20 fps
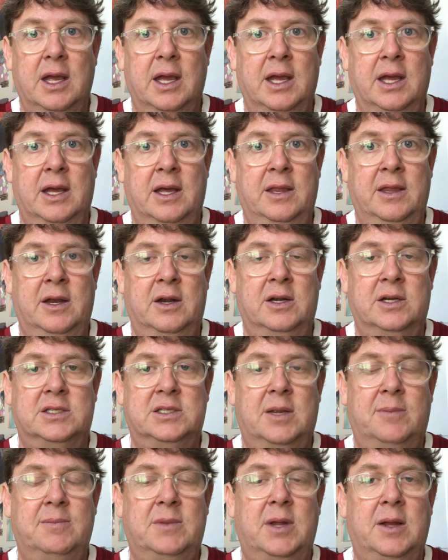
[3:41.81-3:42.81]
There are
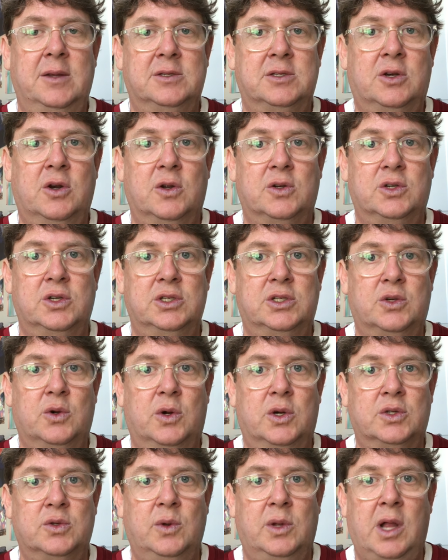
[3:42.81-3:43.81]
sometimes grocery
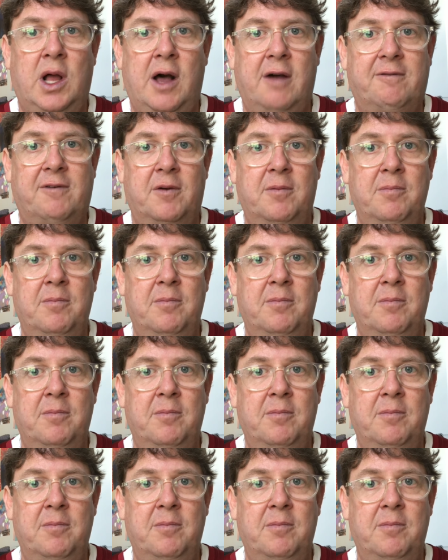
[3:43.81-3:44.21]
stores will offer